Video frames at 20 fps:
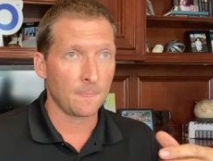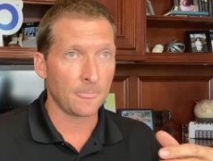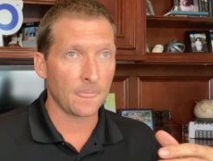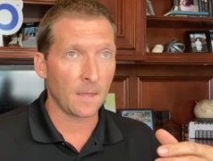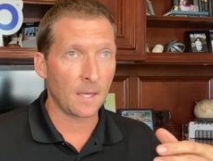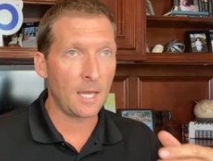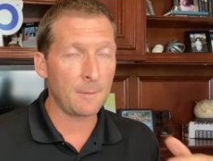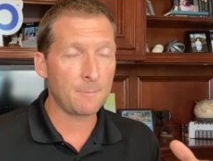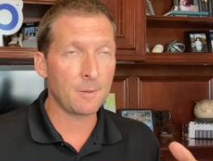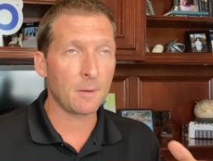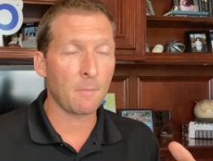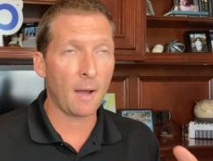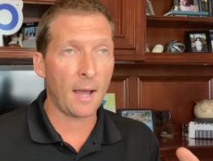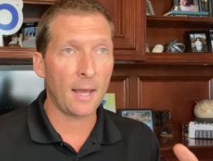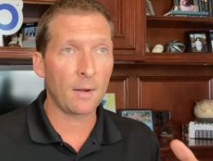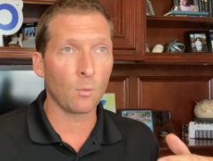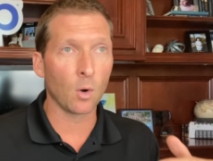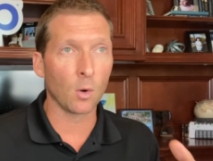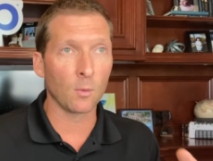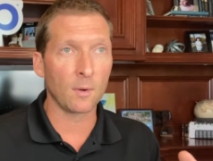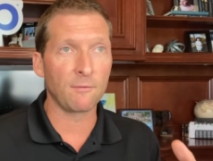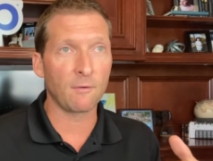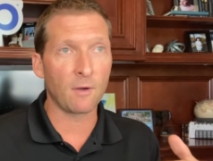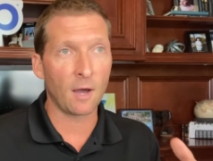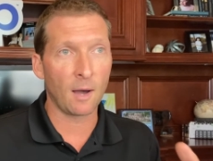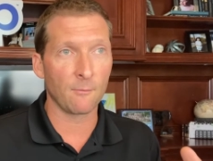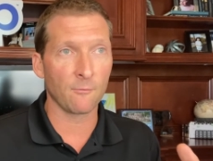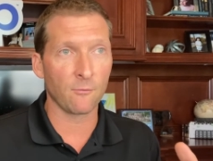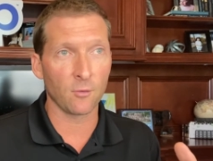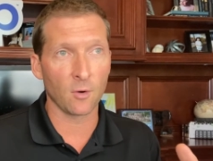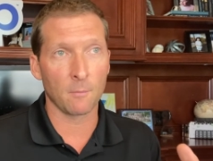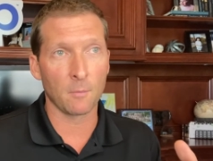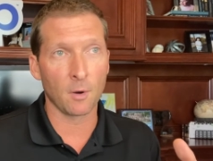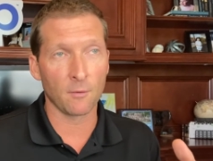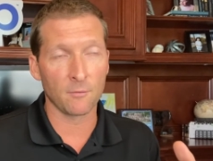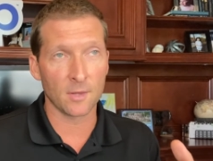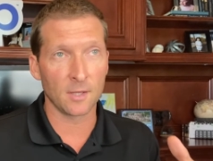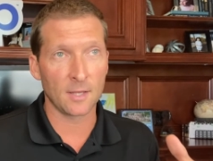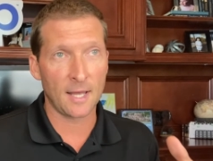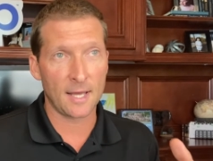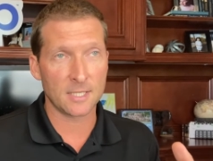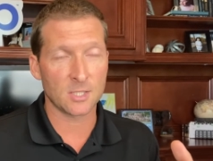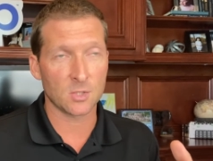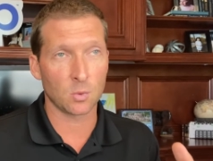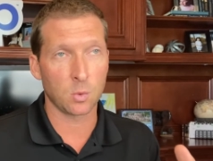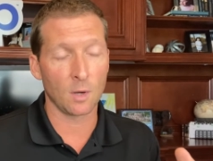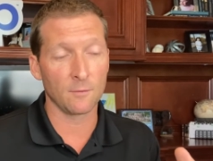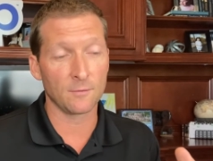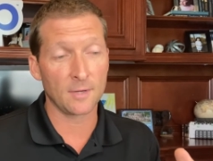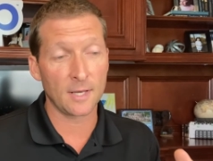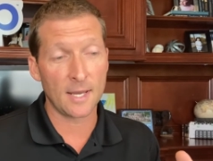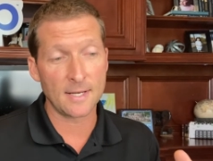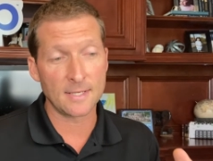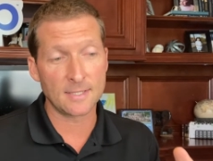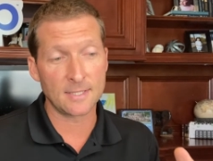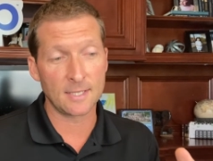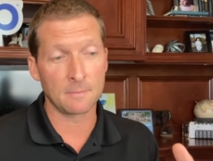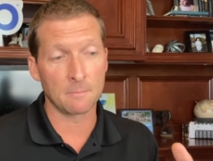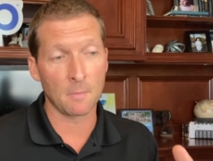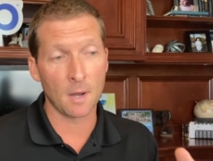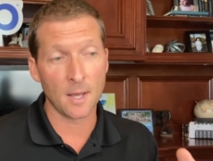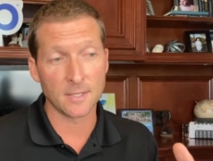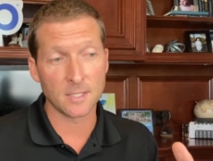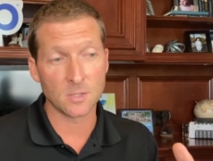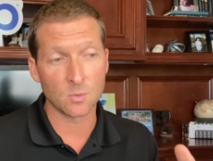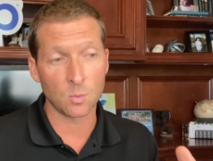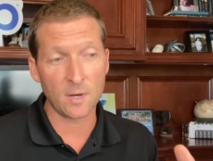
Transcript: keep in mind where we've come from over the last 12 to 18 months.